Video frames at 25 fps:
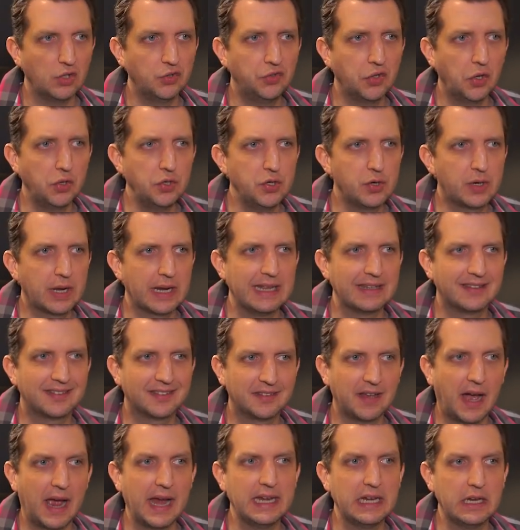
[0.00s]
So you can
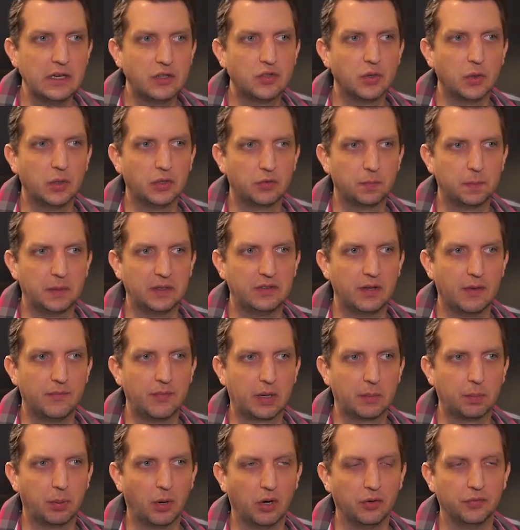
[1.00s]
assign it to a
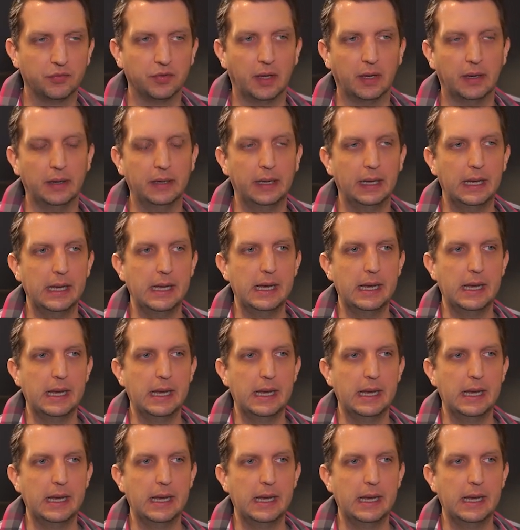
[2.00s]
specific person.